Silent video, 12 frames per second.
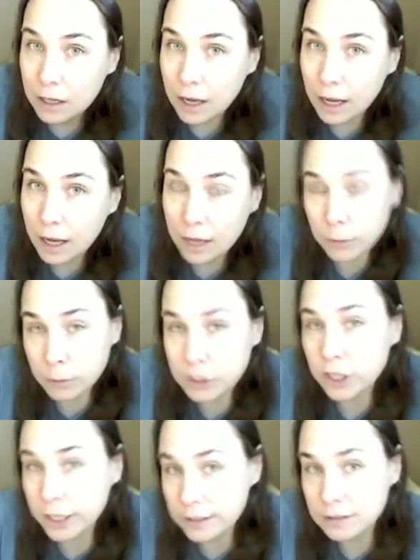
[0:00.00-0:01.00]
in
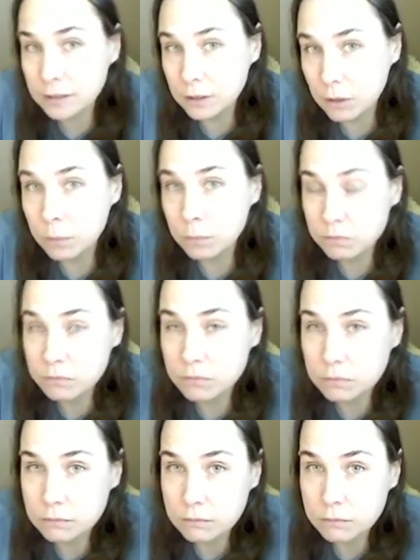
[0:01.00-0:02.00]
which case,
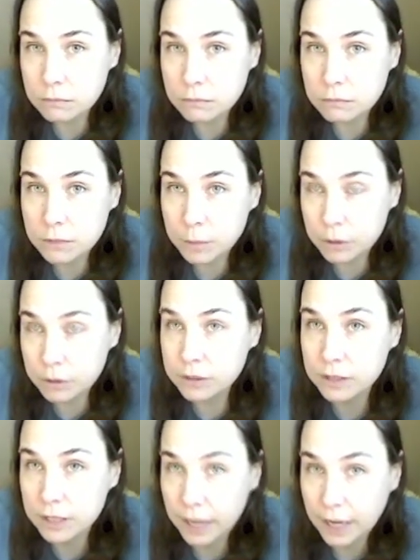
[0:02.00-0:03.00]
the
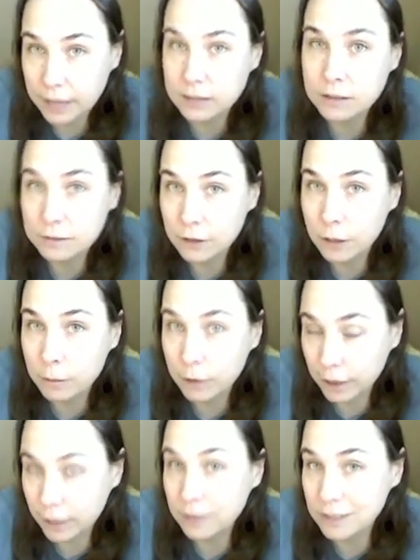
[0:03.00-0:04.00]
person that hates the
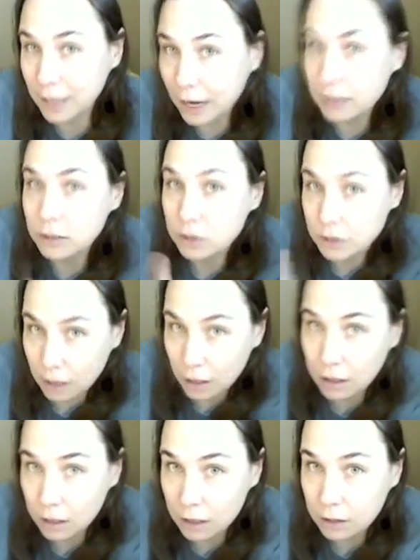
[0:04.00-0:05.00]
farmer is actually
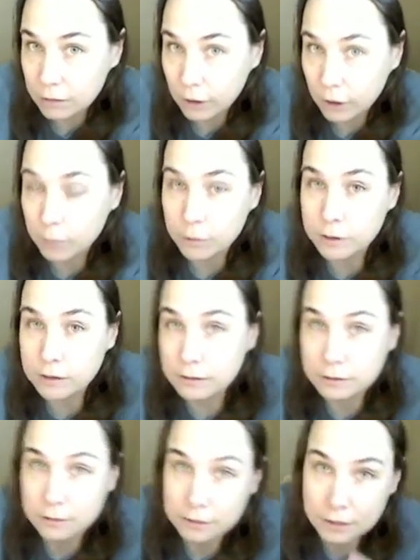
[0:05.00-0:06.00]
targeting the farmer.
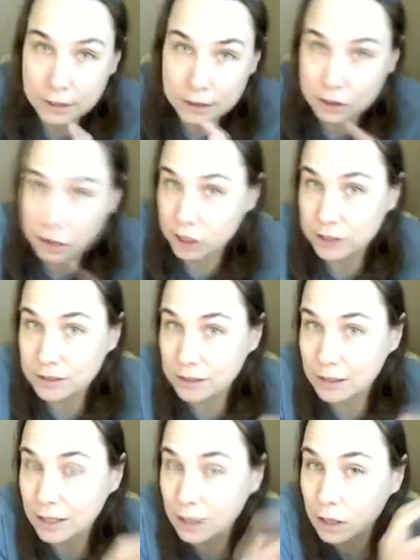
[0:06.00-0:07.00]
She's
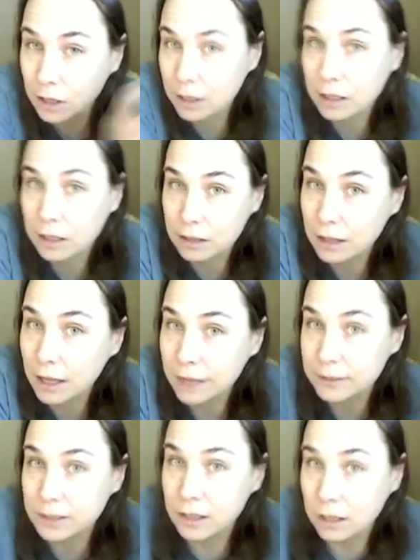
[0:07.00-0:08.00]
not targeting the
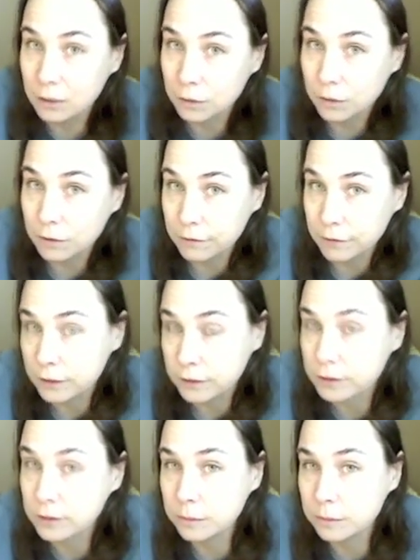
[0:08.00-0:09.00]
livestock or the
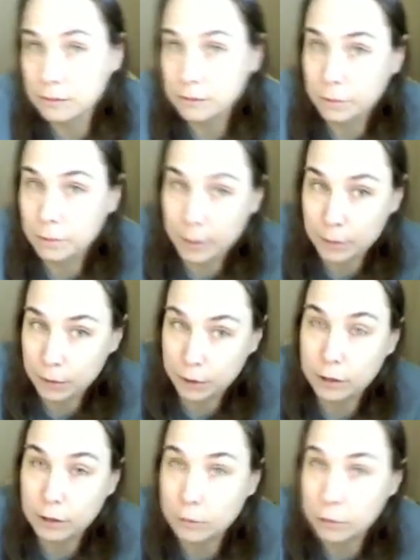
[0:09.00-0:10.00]
fields by
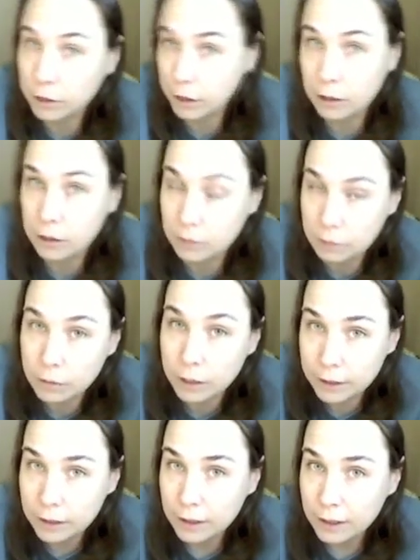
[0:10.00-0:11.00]
burning them or killing them,
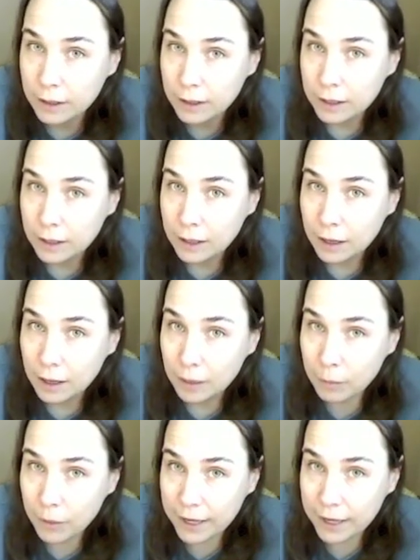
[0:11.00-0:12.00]
right?
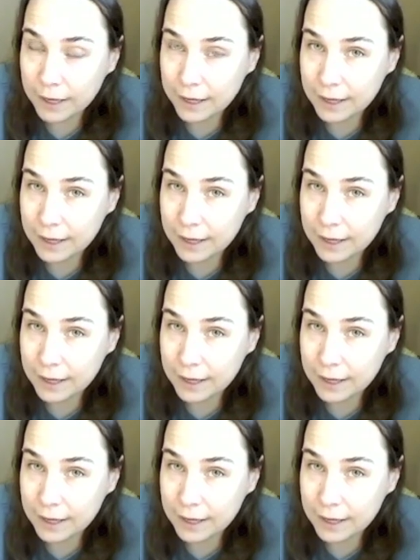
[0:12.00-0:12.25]
But